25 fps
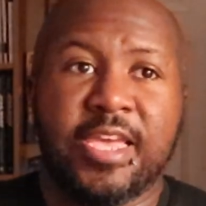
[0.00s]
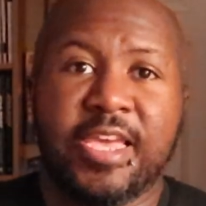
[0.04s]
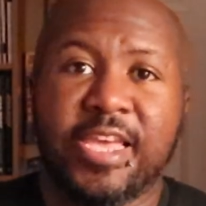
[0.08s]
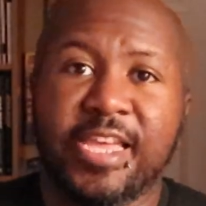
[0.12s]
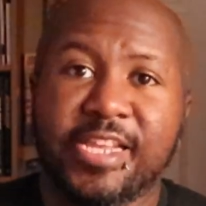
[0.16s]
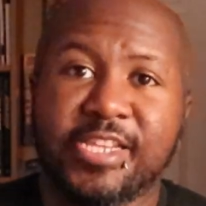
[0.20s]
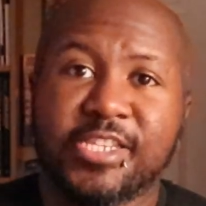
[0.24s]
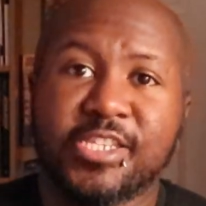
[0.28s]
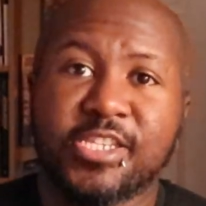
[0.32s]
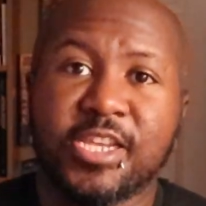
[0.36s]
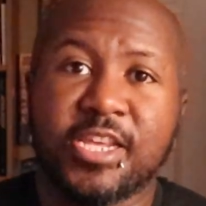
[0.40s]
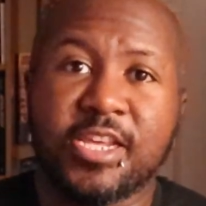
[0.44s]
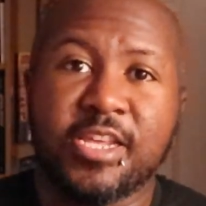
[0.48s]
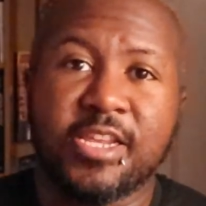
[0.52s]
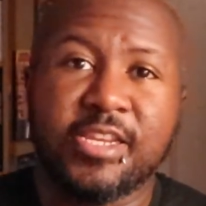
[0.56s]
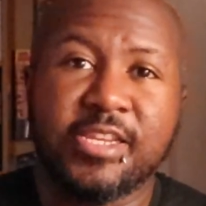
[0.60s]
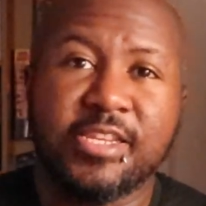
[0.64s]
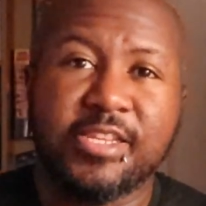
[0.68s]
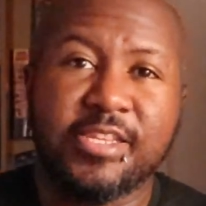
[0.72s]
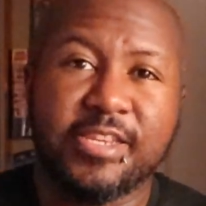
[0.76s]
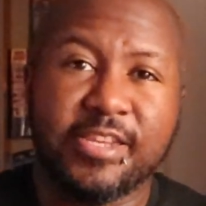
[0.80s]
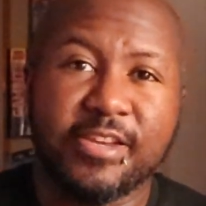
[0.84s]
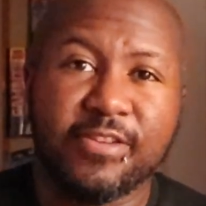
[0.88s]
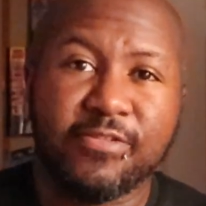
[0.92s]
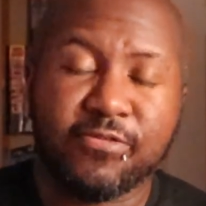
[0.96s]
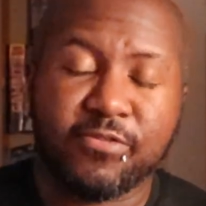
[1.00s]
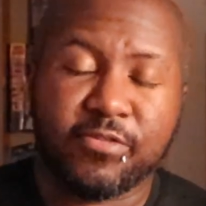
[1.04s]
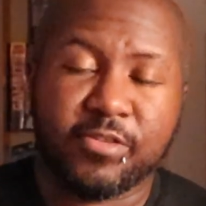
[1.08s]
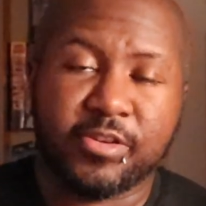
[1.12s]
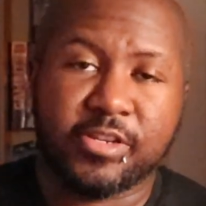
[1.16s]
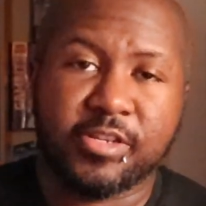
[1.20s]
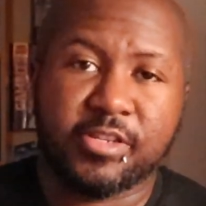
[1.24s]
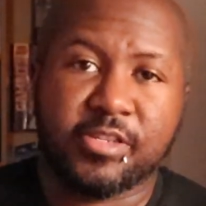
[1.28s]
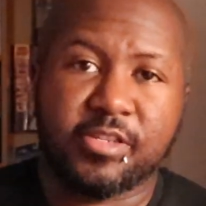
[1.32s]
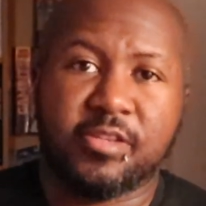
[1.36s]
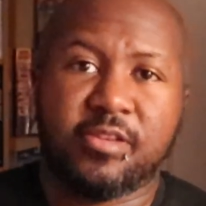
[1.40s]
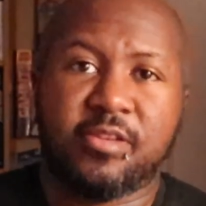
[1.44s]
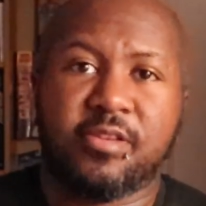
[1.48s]
It's
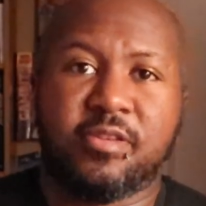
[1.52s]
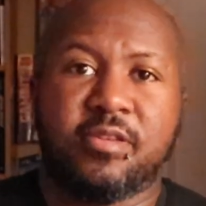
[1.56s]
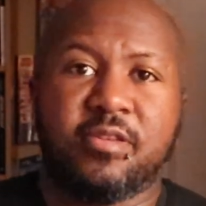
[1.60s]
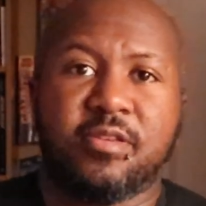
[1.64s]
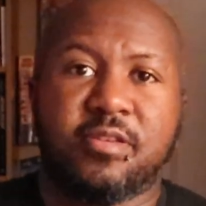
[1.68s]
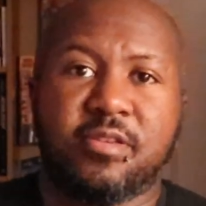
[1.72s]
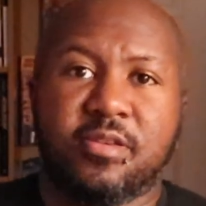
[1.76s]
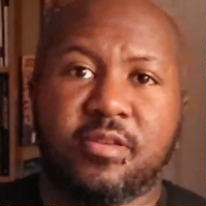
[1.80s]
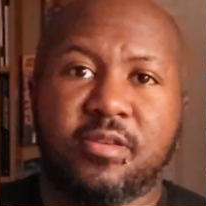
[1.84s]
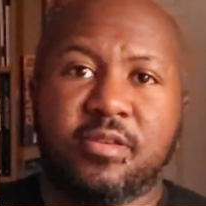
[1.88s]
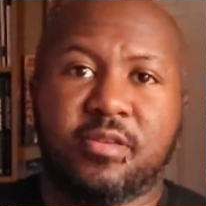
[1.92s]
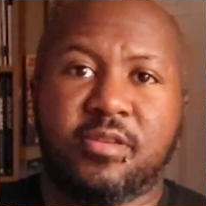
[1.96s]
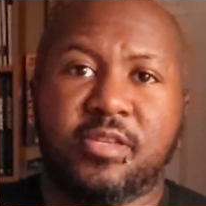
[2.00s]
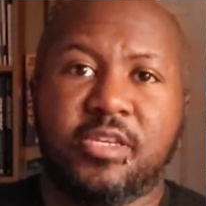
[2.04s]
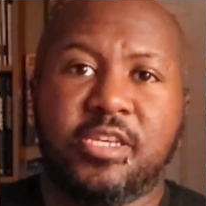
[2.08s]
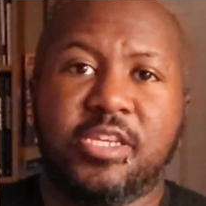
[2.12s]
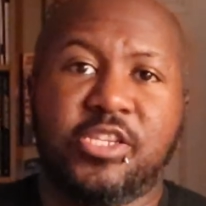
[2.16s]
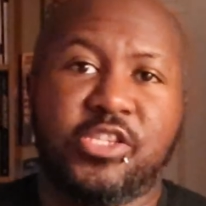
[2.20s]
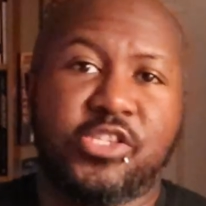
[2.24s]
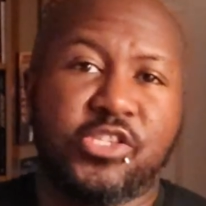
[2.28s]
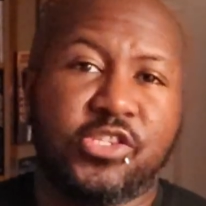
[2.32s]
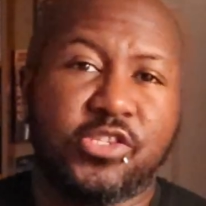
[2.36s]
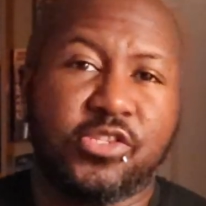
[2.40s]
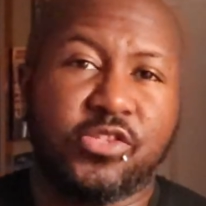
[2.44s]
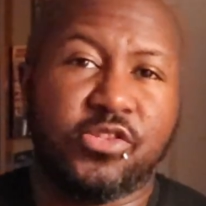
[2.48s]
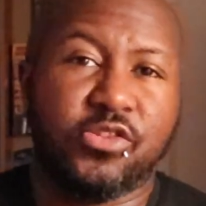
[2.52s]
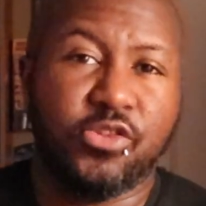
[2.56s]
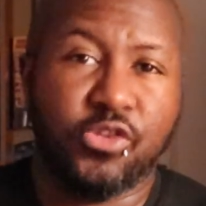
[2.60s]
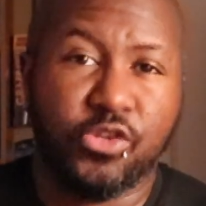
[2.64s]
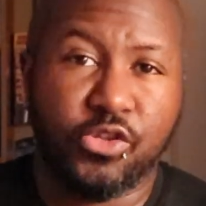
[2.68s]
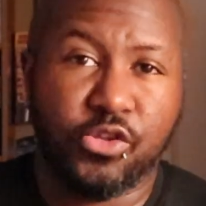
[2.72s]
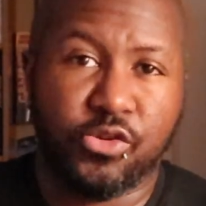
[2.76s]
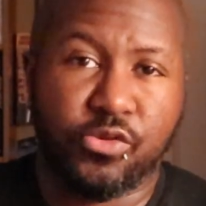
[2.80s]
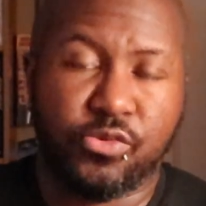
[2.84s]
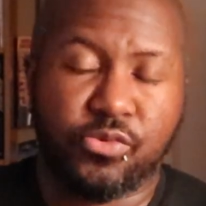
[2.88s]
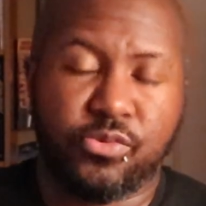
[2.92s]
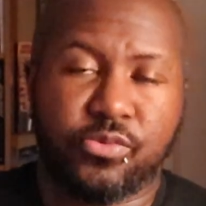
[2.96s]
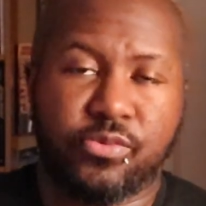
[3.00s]
different. It's
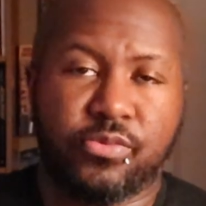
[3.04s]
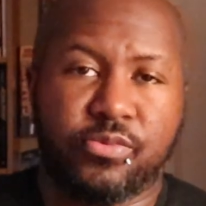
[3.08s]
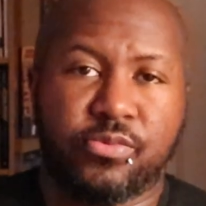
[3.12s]
new.